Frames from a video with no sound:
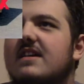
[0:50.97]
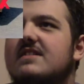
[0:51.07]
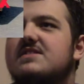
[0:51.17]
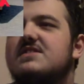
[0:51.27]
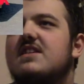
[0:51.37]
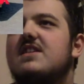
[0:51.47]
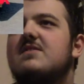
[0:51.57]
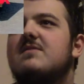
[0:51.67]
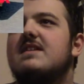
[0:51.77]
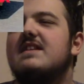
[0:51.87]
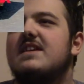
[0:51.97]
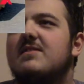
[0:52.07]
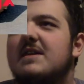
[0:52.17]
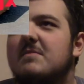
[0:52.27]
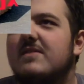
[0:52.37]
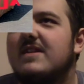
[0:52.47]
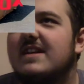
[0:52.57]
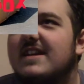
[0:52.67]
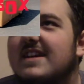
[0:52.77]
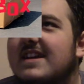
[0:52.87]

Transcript: Started with E-Rape already.